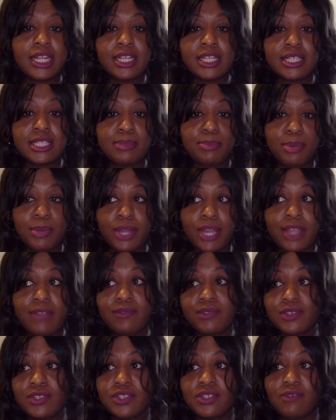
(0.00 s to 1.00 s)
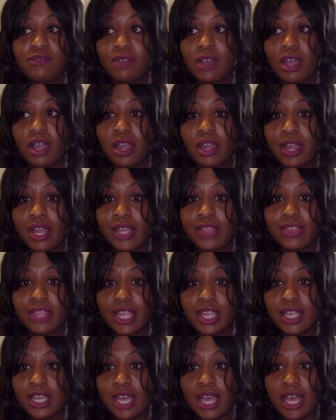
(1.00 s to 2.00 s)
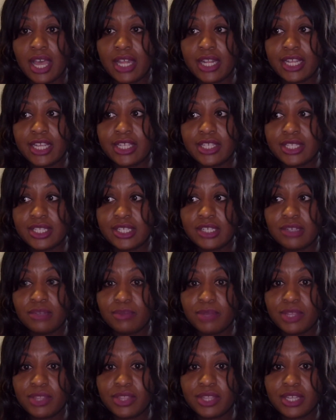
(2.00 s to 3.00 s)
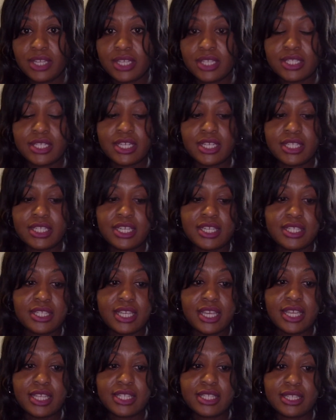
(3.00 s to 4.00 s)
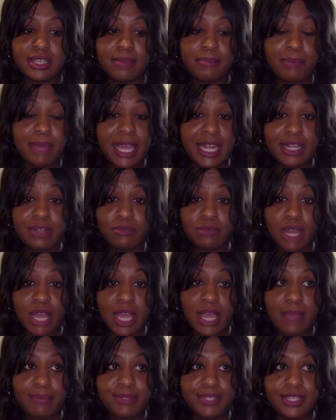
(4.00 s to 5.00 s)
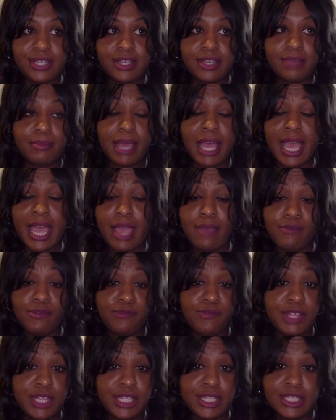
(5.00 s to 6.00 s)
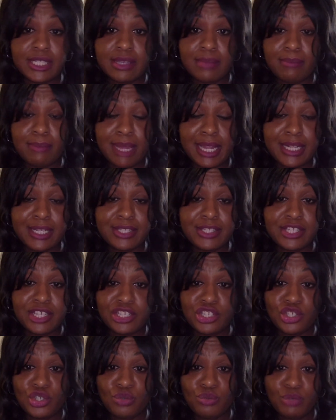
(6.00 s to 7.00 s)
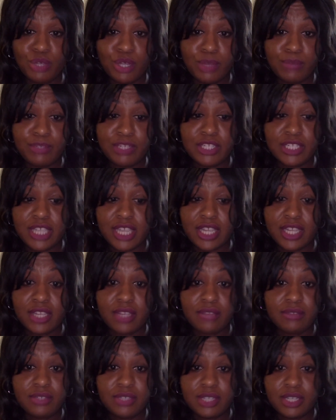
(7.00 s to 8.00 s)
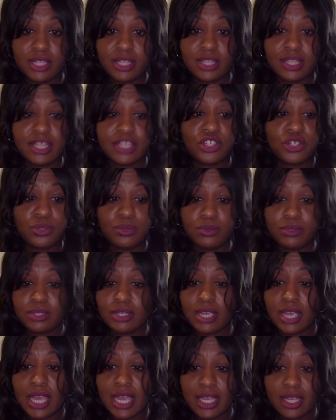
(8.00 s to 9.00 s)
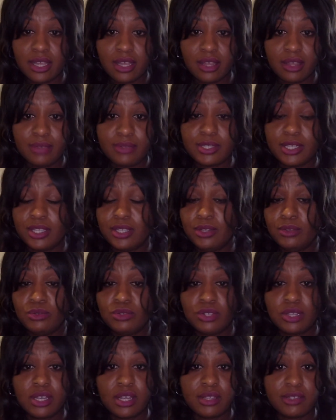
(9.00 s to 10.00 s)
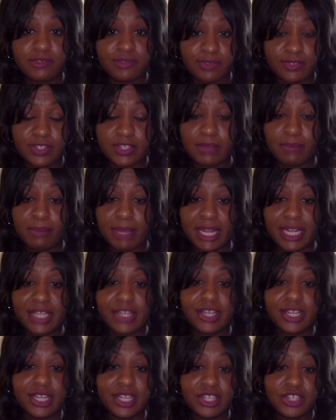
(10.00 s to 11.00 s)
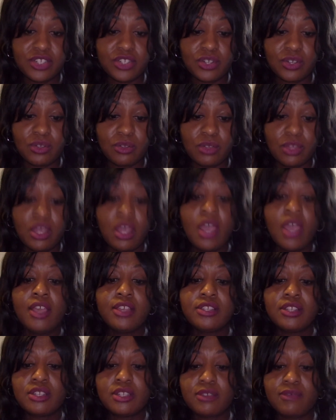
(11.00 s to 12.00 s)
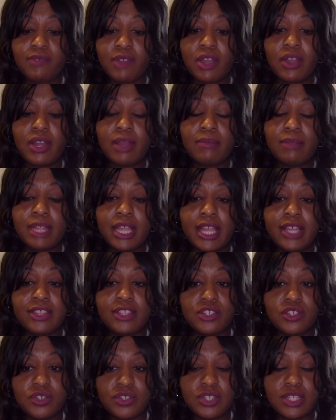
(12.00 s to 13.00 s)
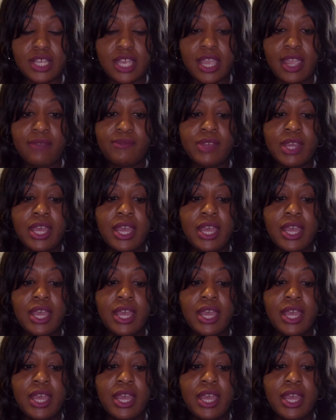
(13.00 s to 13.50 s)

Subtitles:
us pray for Safari. Thank God he's still with us because he said somebody robbed him. I have a feeling somebody set you up to take your shit. That's usually how it goes and it usually comes from somebody in your inner circle. So Safari, I'm glad that you're safe